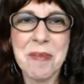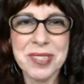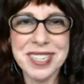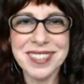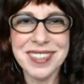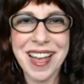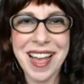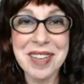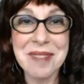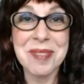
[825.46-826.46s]
Well,
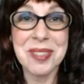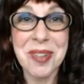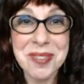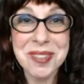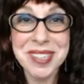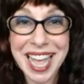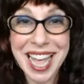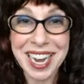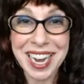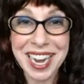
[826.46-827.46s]
Birgitta, I am so
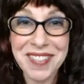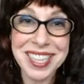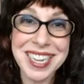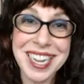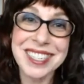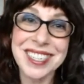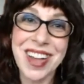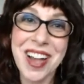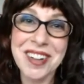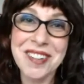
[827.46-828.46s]
glad I finally got
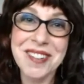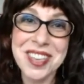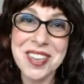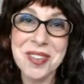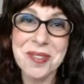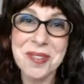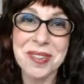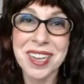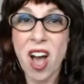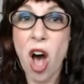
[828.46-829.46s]
to talk with
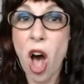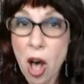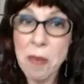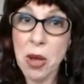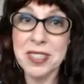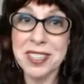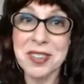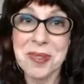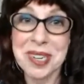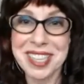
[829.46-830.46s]
you almost
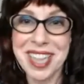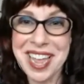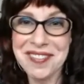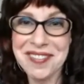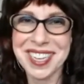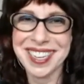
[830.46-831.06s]
in real life.